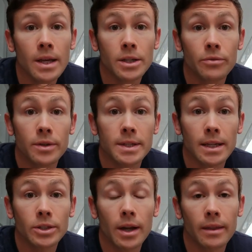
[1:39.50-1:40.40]
So for a
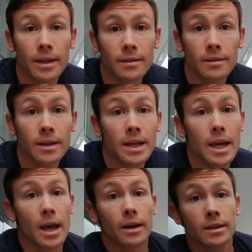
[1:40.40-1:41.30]
section like this,
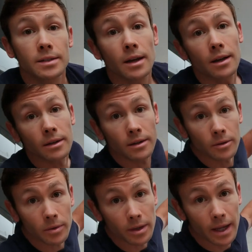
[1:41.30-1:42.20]
I'm going to start
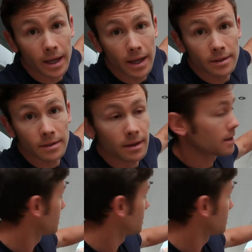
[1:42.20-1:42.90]
with the deckheads,